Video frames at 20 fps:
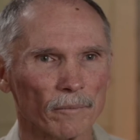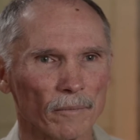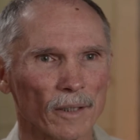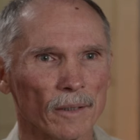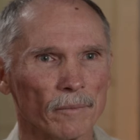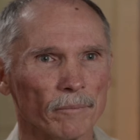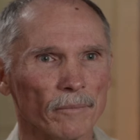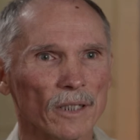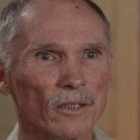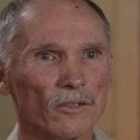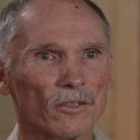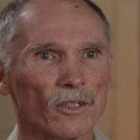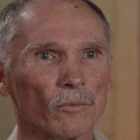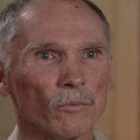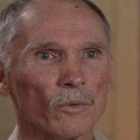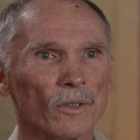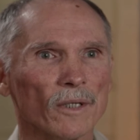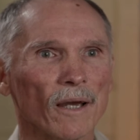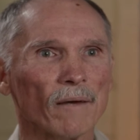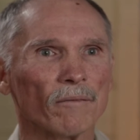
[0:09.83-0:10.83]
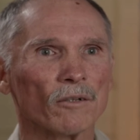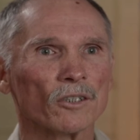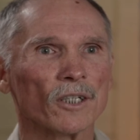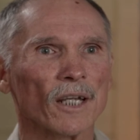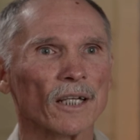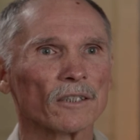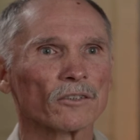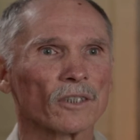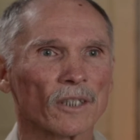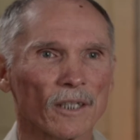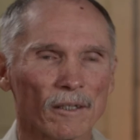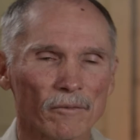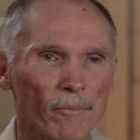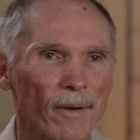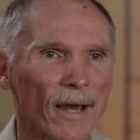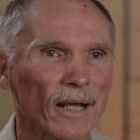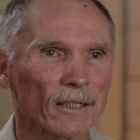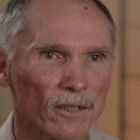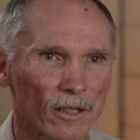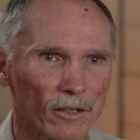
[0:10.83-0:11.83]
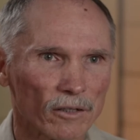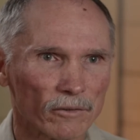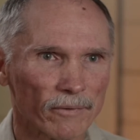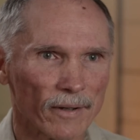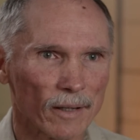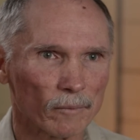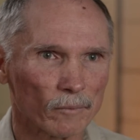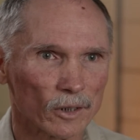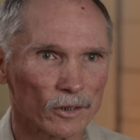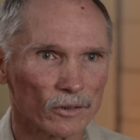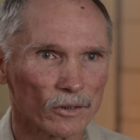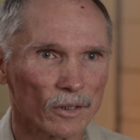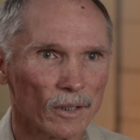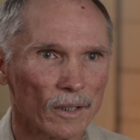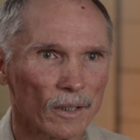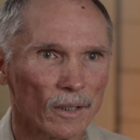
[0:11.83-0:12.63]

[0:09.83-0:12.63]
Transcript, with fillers: it means that we have a chance to give back to other families.